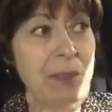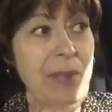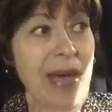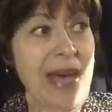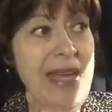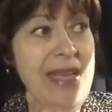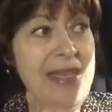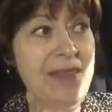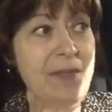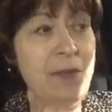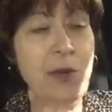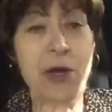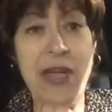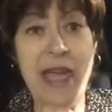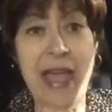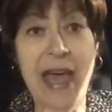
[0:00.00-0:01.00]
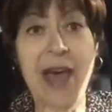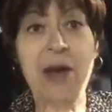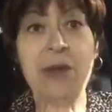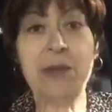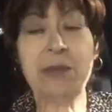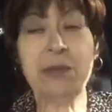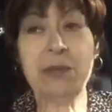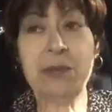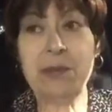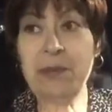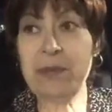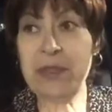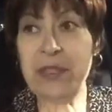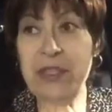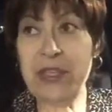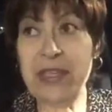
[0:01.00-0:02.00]
but for now
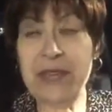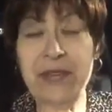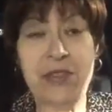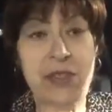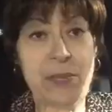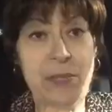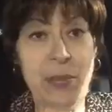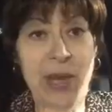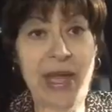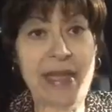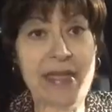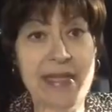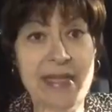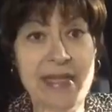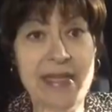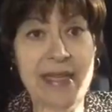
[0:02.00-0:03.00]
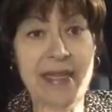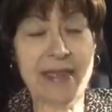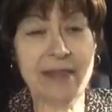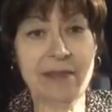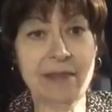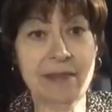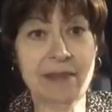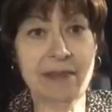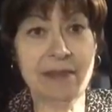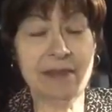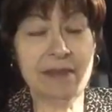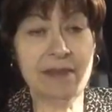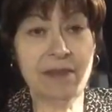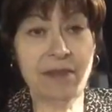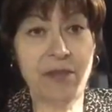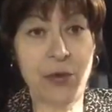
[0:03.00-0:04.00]
she's just practicing
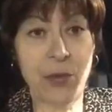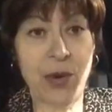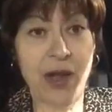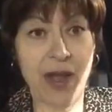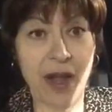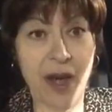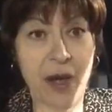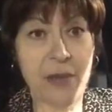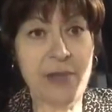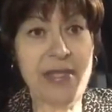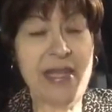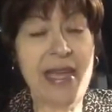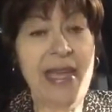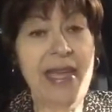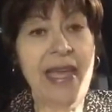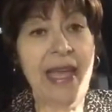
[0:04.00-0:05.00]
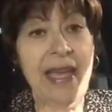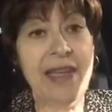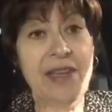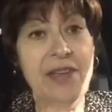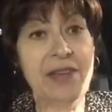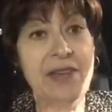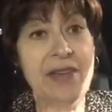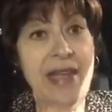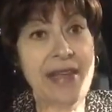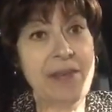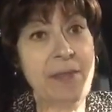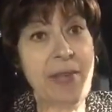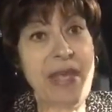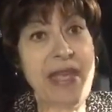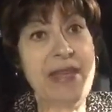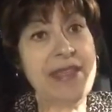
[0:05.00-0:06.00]
fewer carbs and
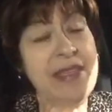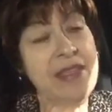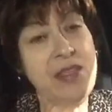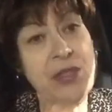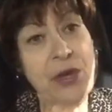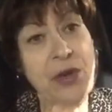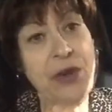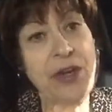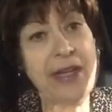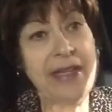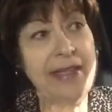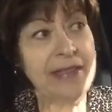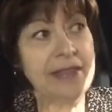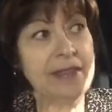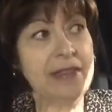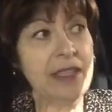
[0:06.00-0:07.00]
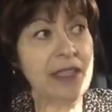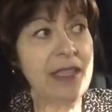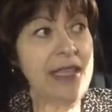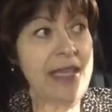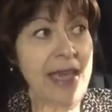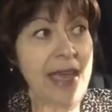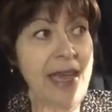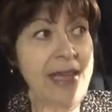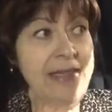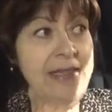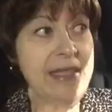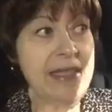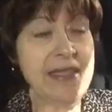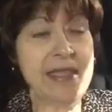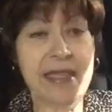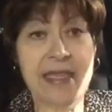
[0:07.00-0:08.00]
being discerning, looking
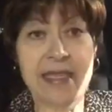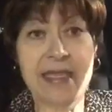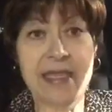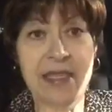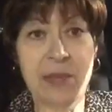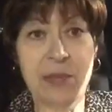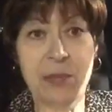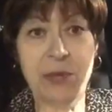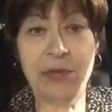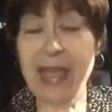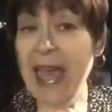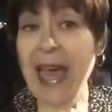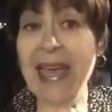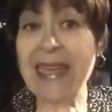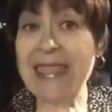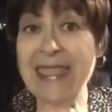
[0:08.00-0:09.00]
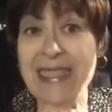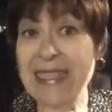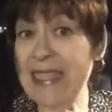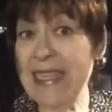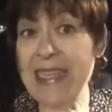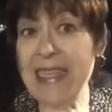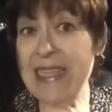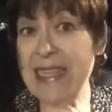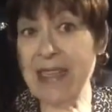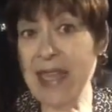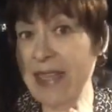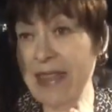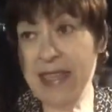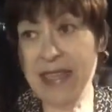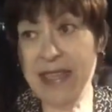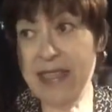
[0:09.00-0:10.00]
at this Indian buffet. I didn't eat
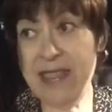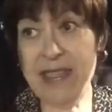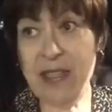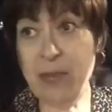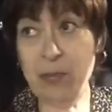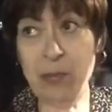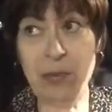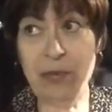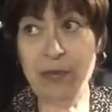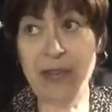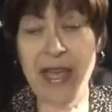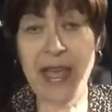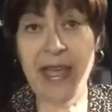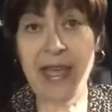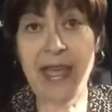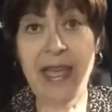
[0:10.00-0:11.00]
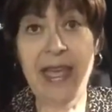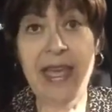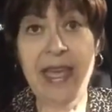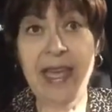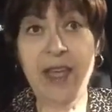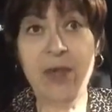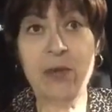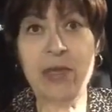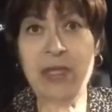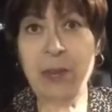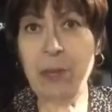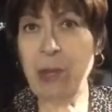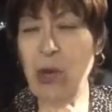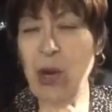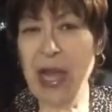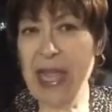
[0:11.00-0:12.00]
at the Indian buffet. It was a
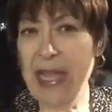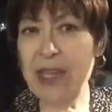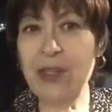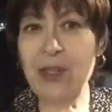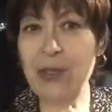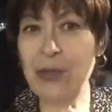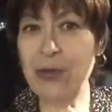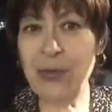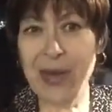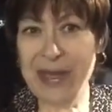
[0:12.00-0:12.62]
brand new